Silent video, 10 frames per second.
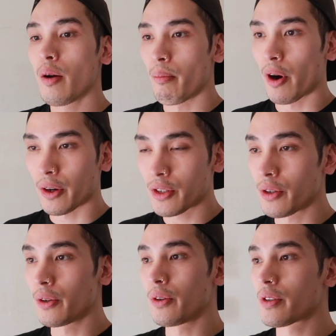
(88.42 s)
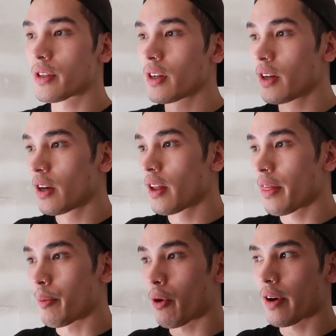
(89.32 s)
Mark IIs.
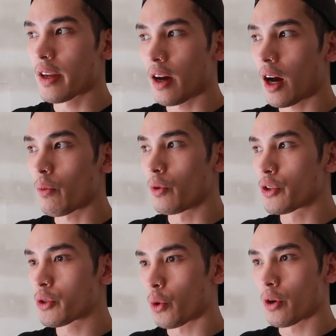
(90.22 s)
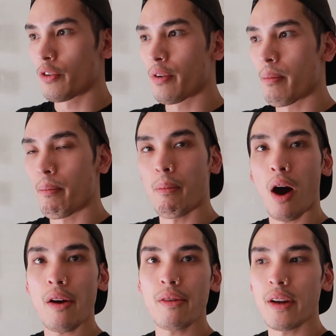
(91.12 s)
The part I got will sort of
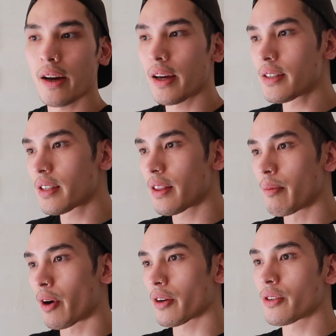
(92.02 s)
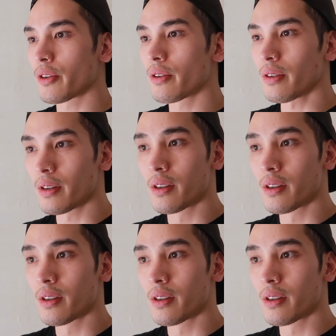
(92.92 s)
modernize the Mark II.